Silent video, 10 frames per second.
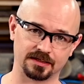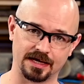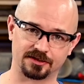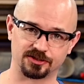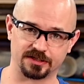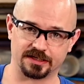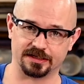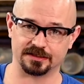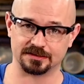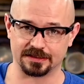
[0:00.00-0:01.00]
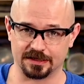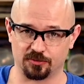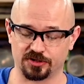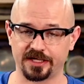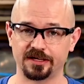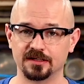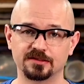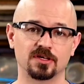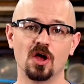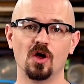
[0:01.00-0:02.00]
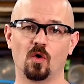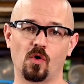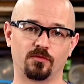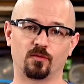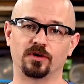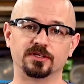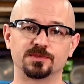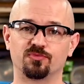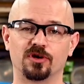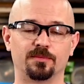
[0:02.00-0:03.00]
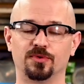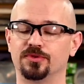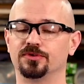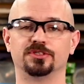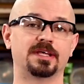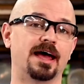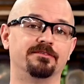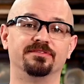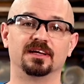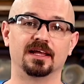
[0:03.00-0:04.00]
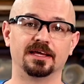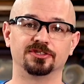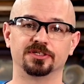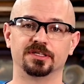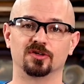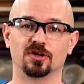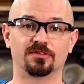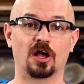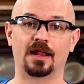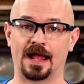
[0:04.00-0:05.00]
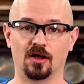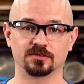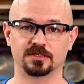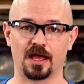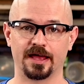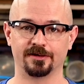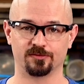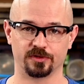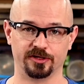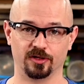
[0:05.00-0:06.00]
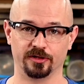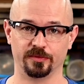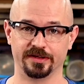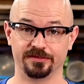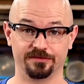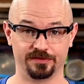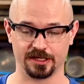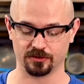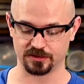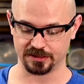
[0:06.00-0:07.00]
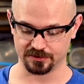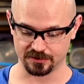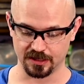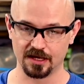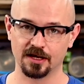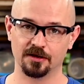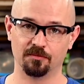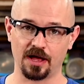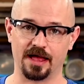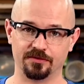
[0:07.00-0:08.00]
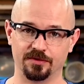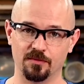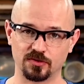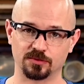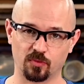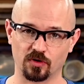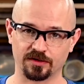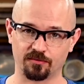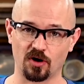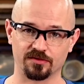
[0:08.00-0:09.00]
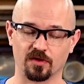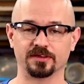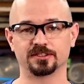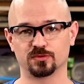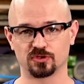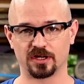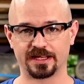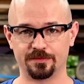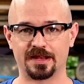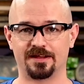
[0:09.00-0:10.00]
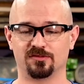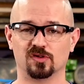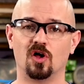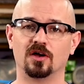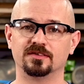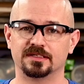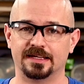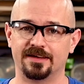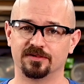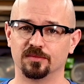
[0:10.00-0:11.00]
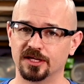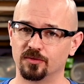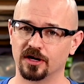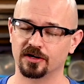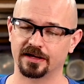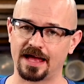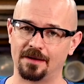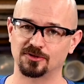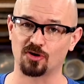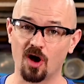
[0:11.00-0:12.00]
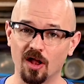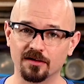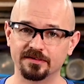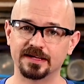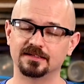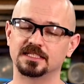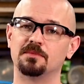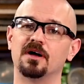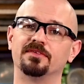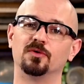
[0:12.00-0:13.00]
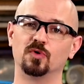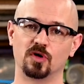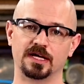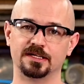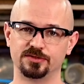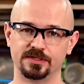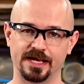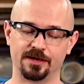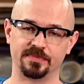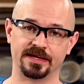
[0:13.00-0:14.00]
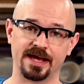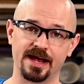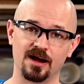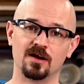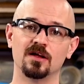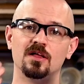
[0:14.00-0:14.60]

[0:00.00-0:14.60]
collection to get particulates, or if we're in a spray booth or just have ventilation or have gone outside if we're dealing with VOCs. But the most important part of all this is we're trying to keep it out of our lungs. Inevitably, we're not gonna capture all of it. Some of it will get into the ambient air.